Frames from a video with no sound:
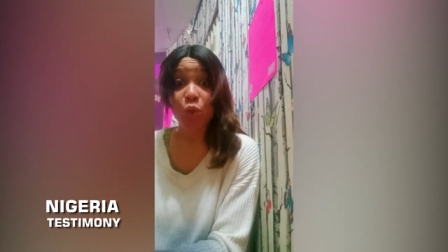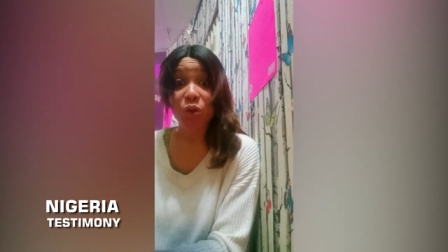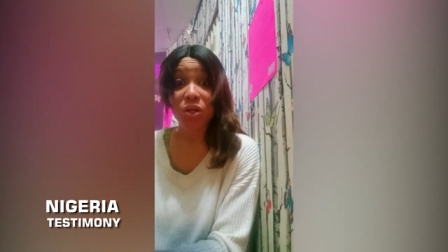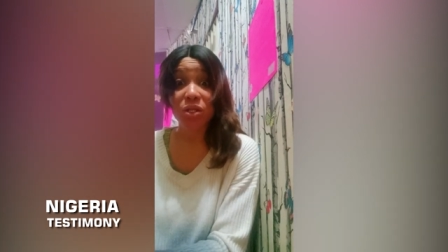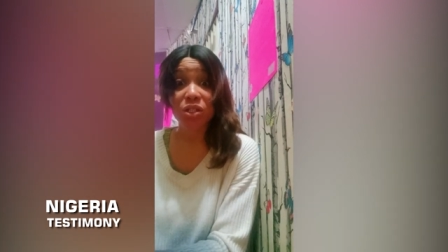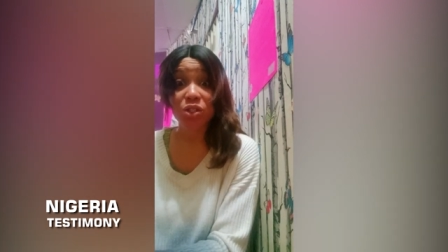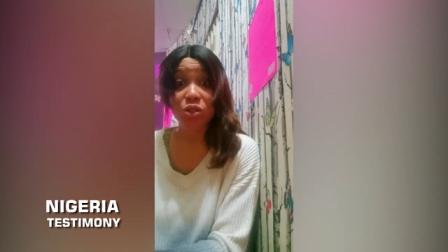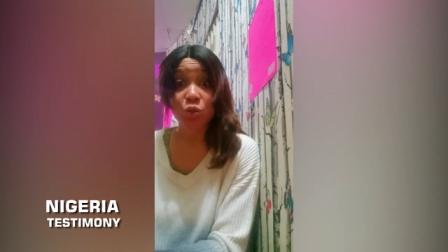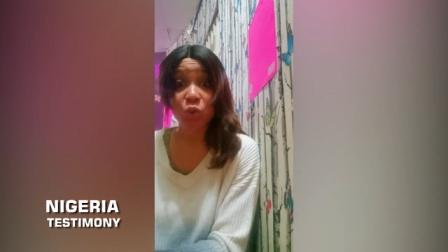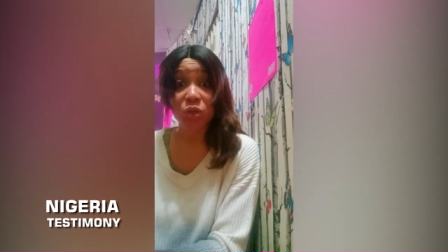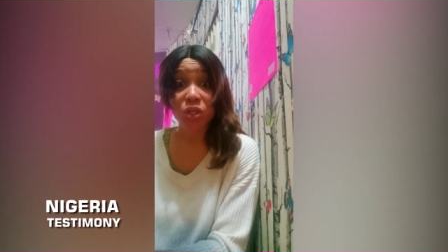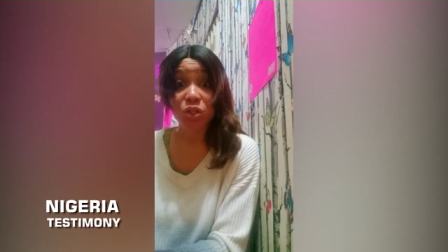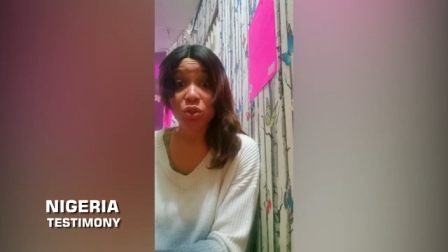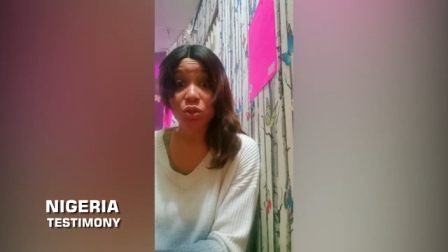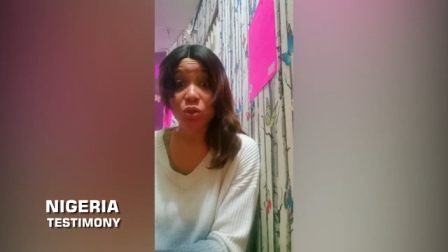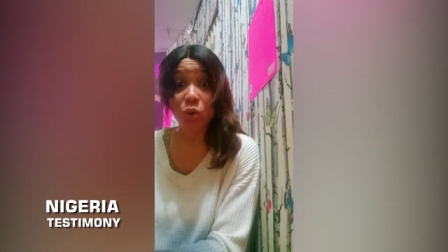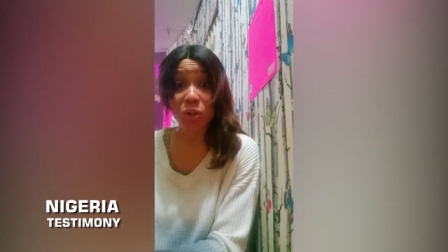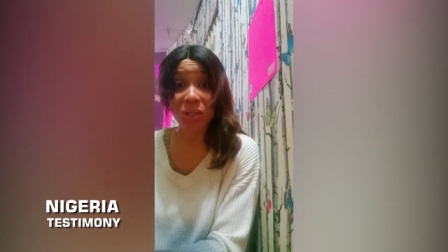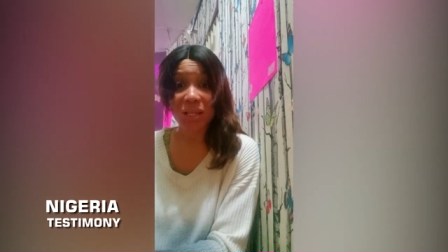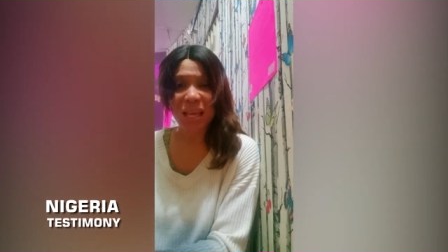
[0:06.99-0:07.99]
we, we
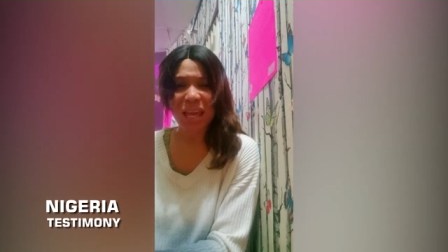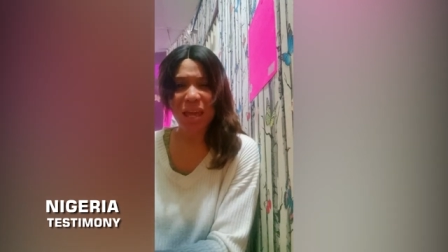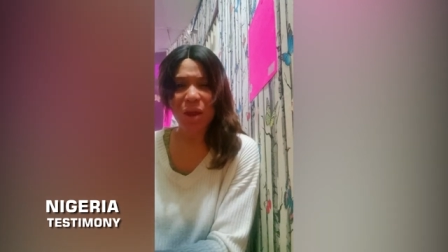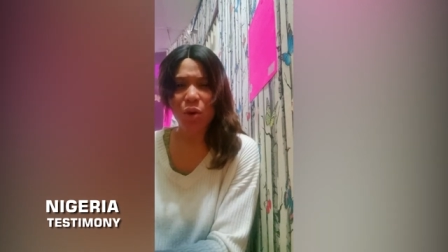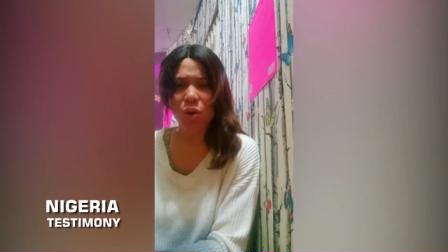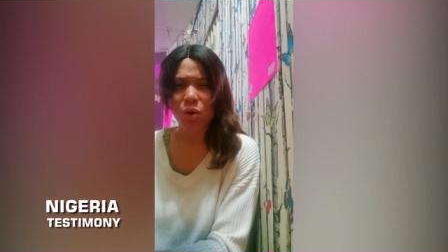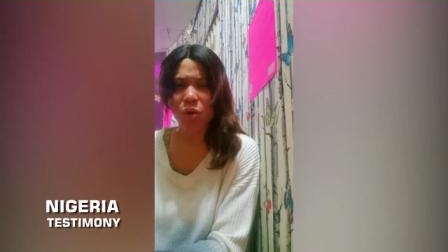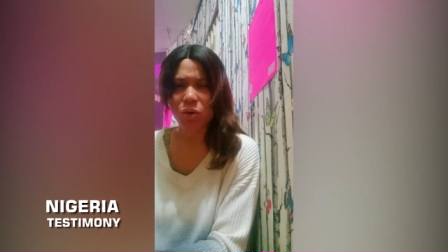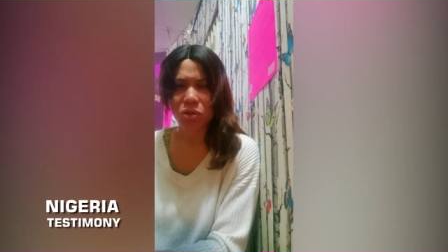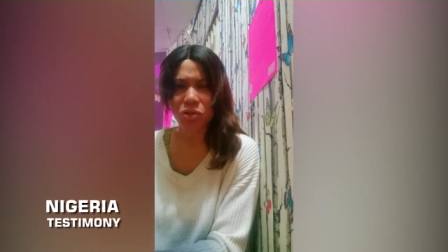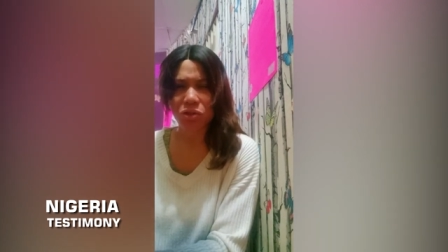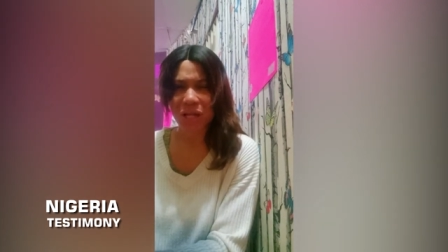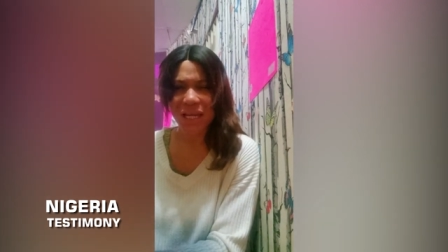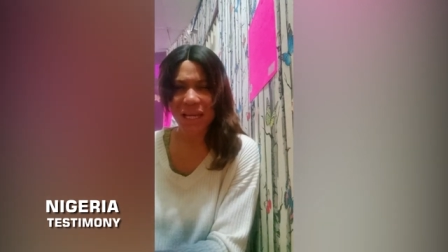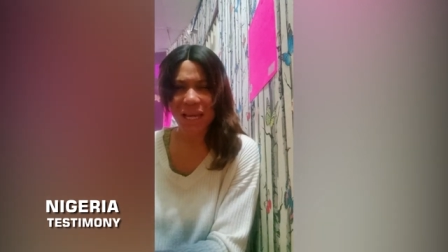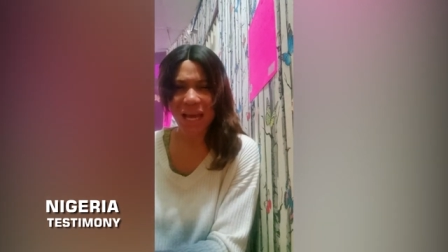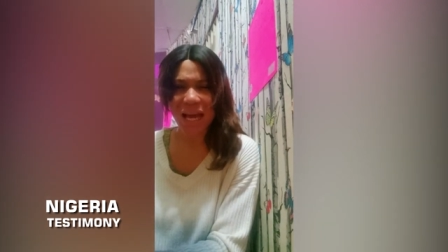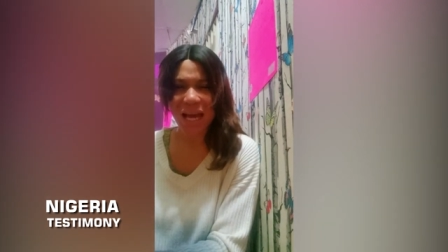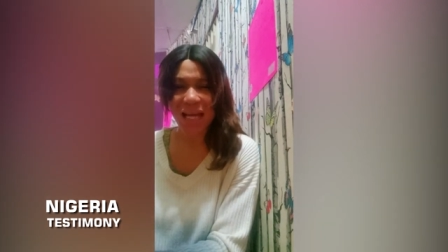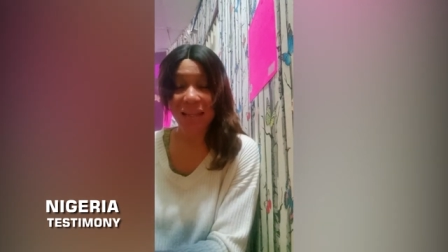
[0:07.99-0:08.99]
sold a hundred